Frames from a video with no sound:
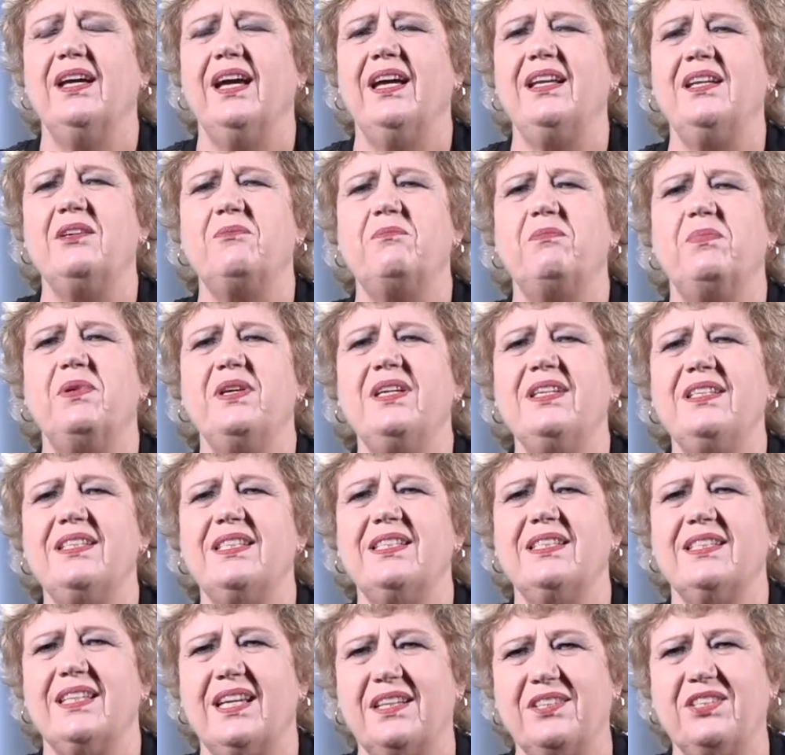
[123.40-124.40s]
and it brings
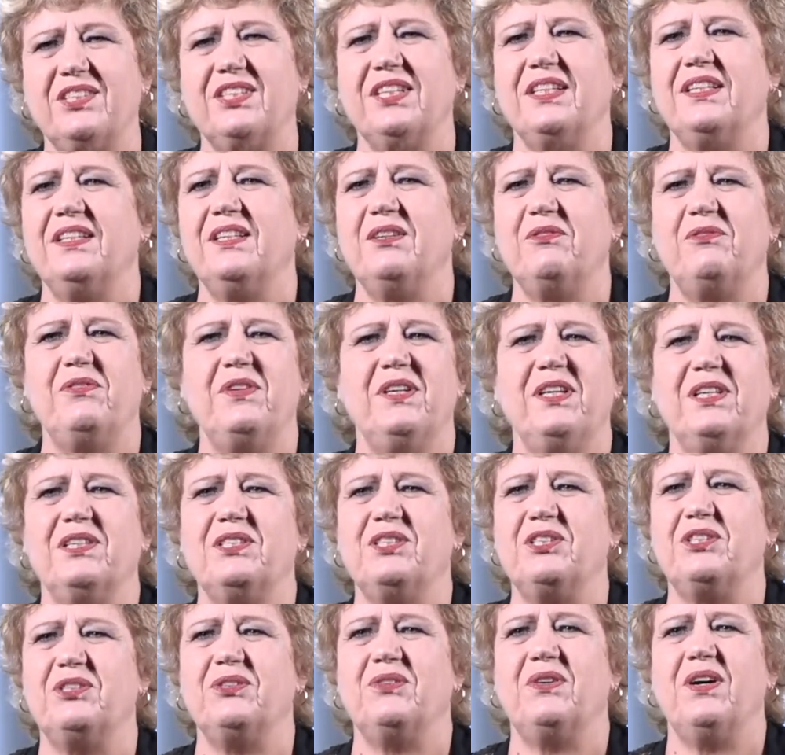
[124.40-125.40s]
such
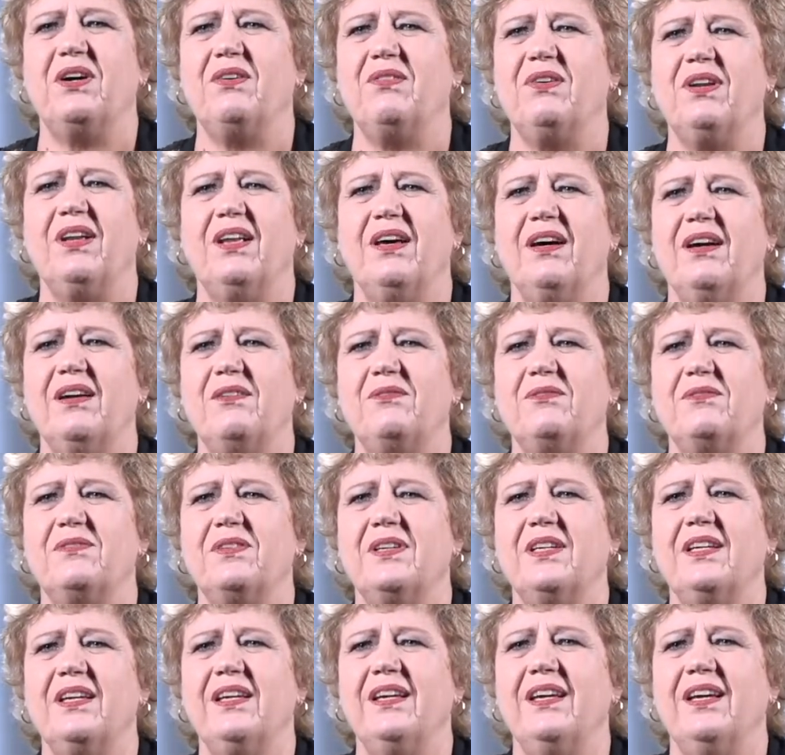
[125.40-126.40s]
significance to our life.
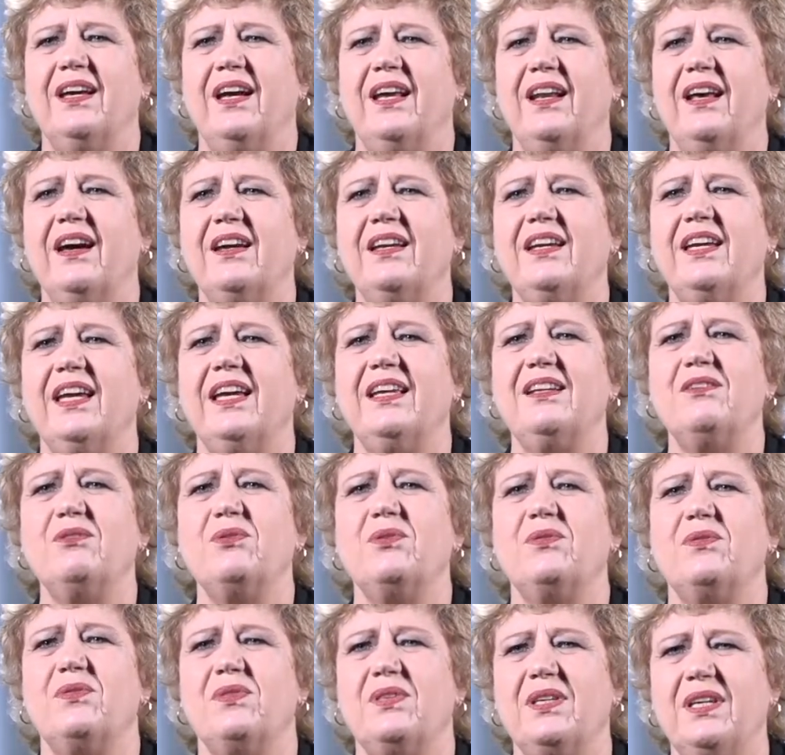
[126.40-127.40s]
And I
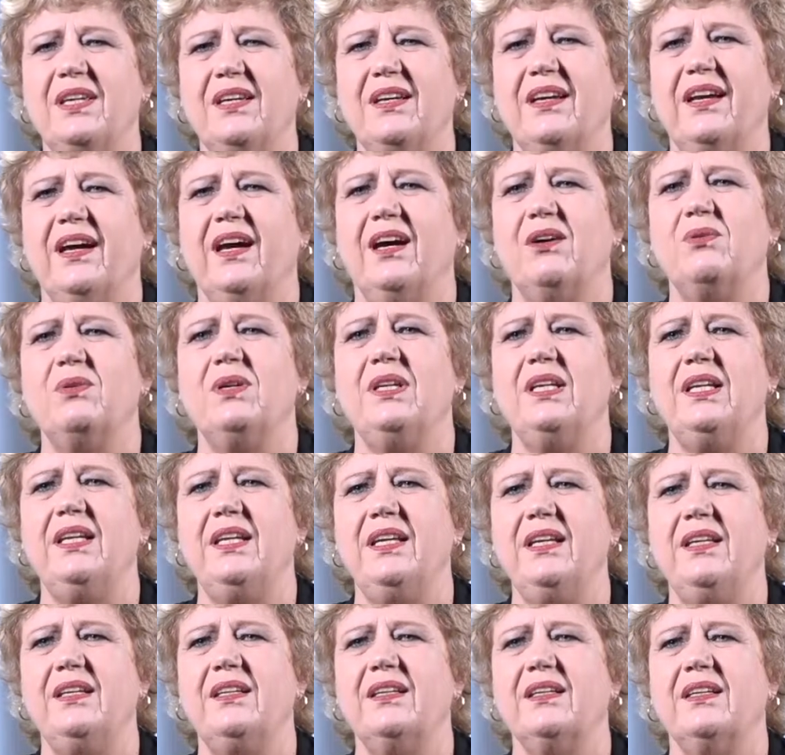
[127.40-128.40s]
cannot think how a
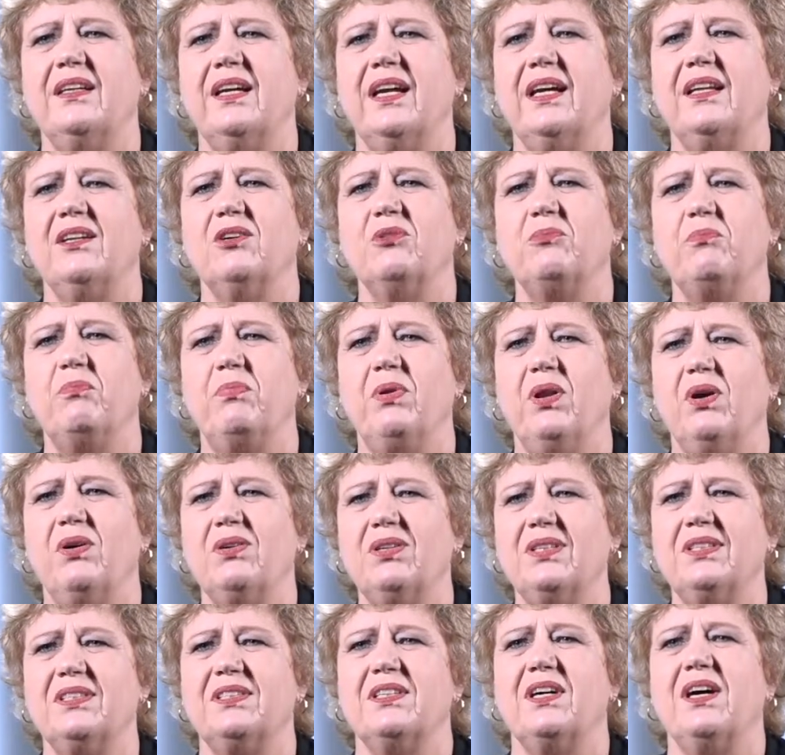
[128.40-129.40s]
leader cannot
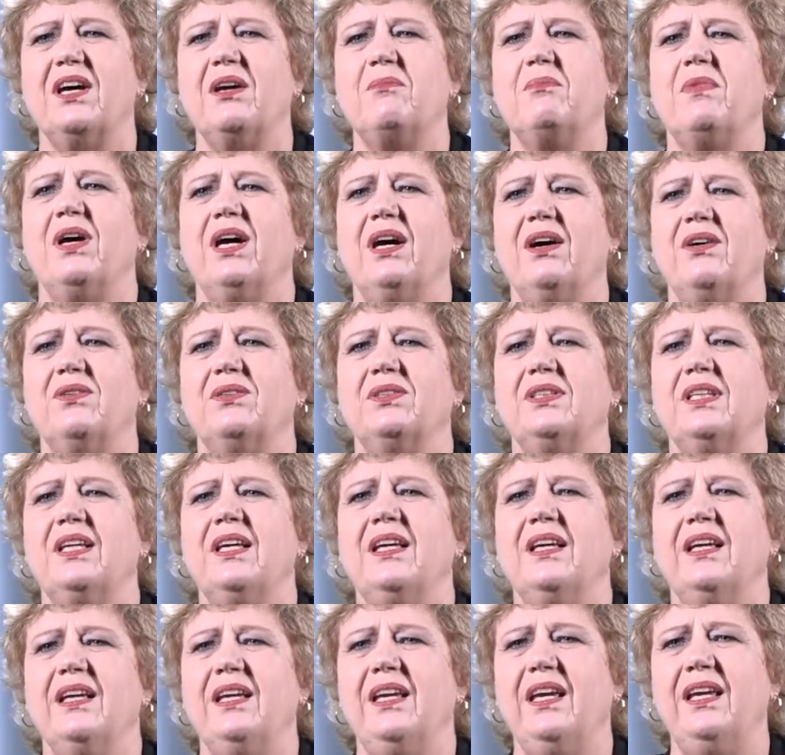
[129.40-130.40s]
block time out
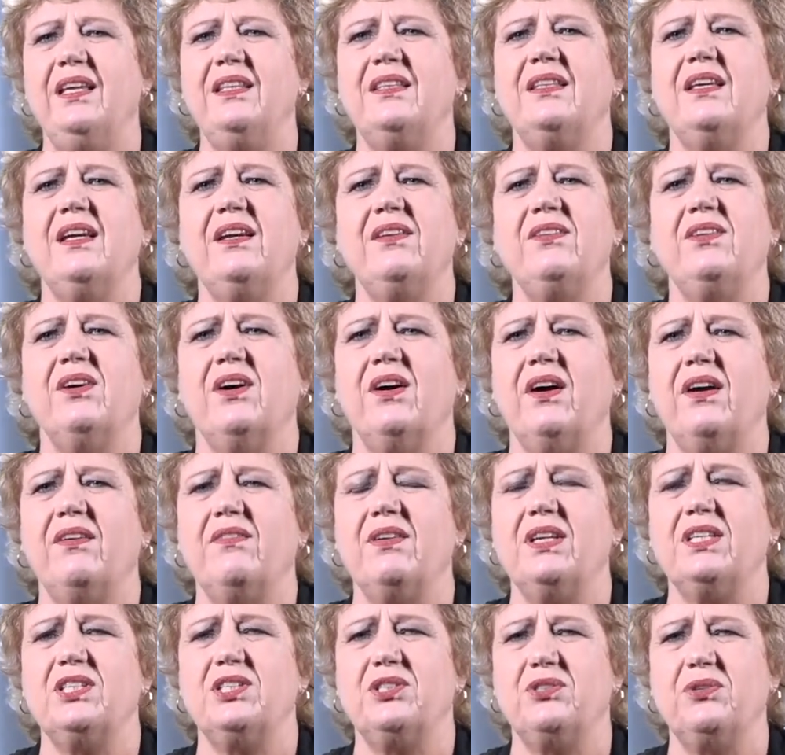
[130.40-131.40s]
in their
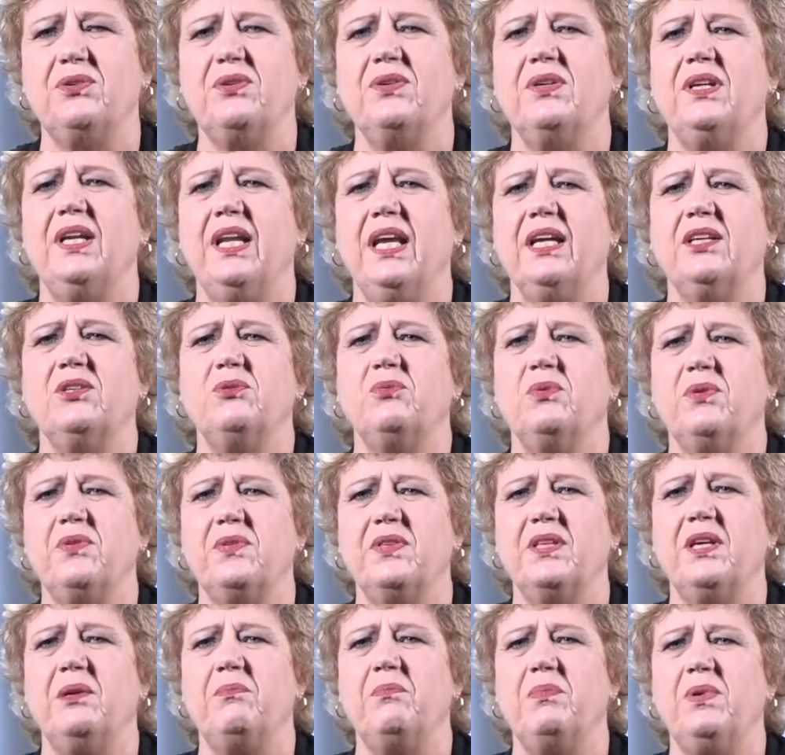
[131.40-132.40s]
diaries to connect
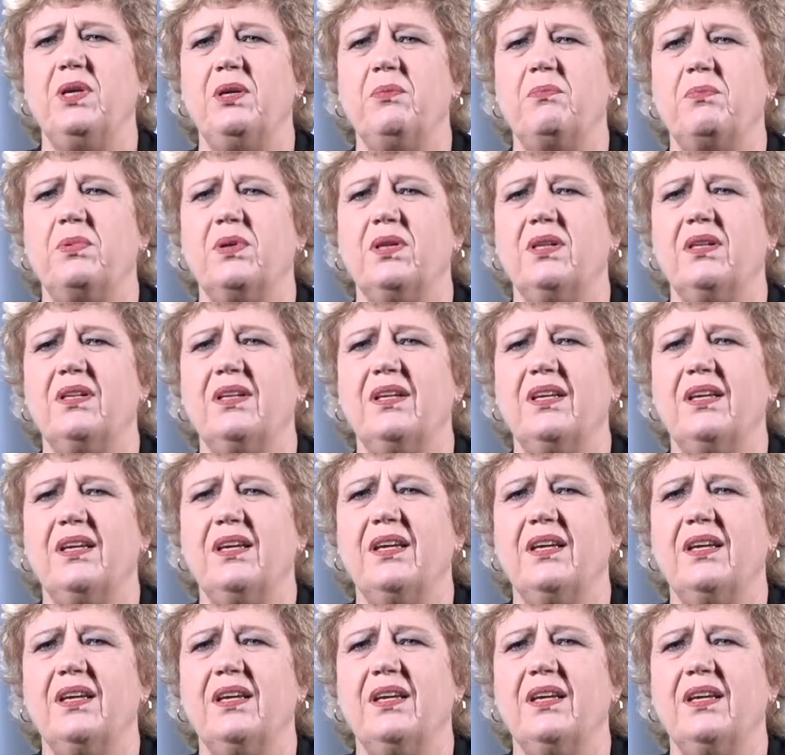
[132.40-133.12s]
with their people.